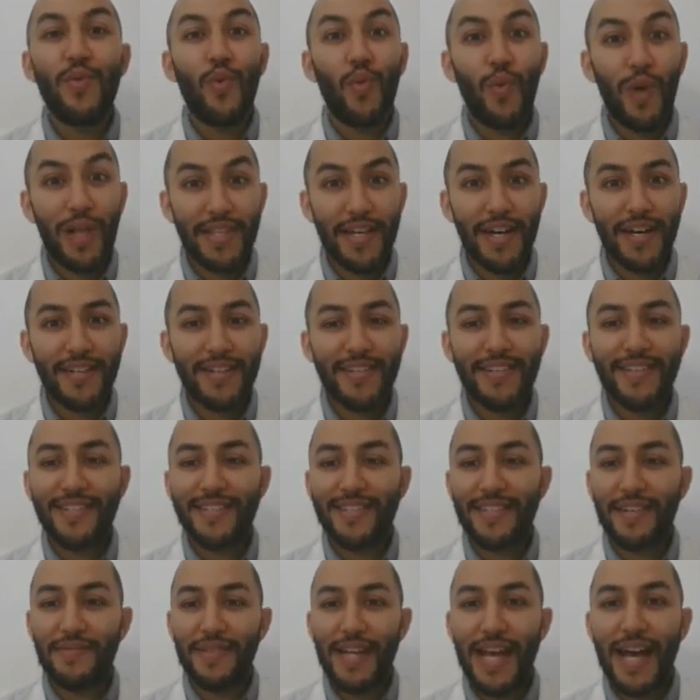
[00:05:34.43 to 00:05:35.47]
Well done.
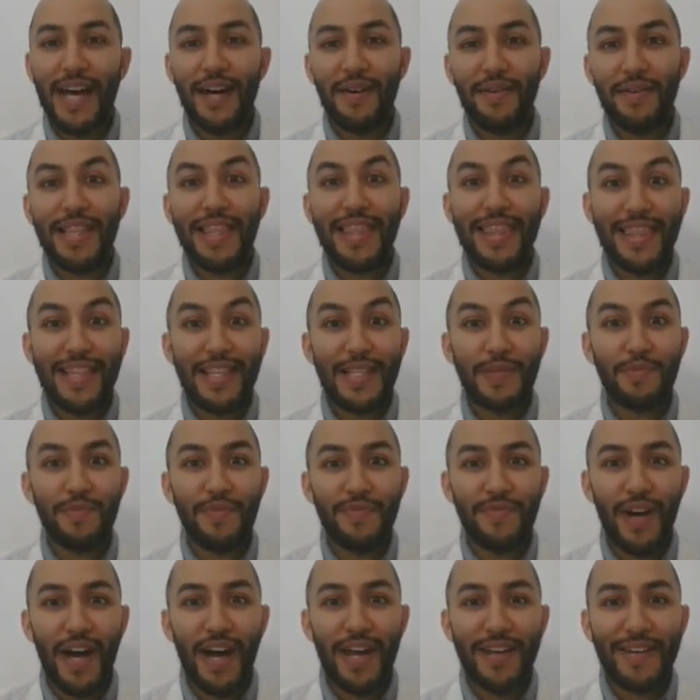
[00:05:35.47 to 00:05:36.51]
So now let's
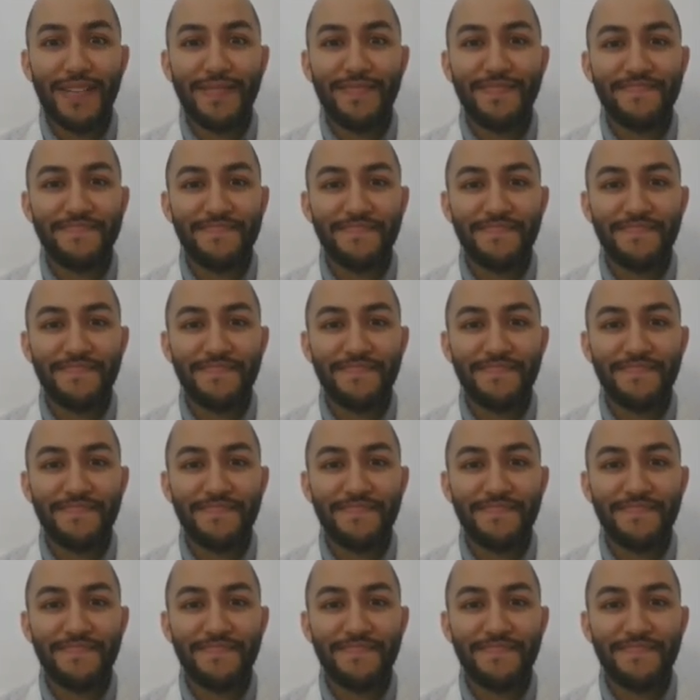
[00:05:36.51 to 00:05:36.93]
move on.